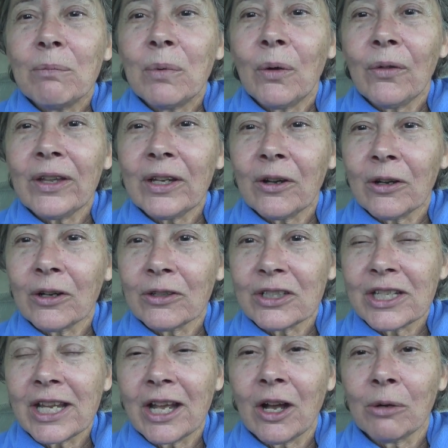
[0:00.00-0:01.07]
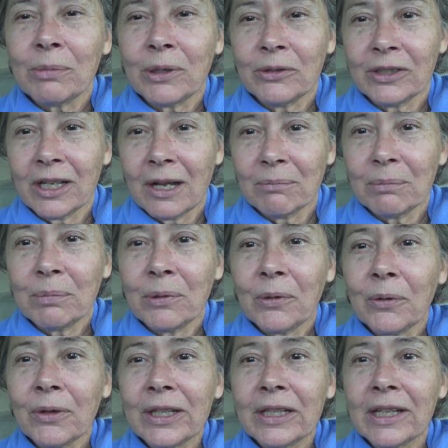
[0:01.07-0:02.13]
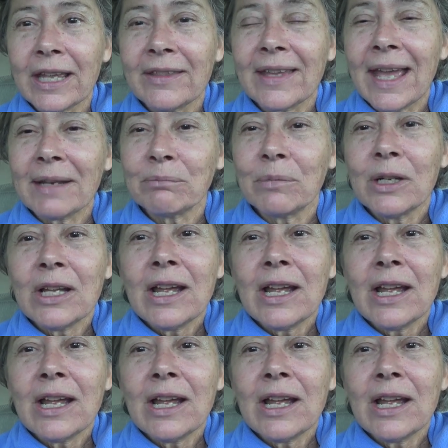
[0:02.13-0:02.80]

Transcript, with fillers: pulling her tailbone up, pulling, and that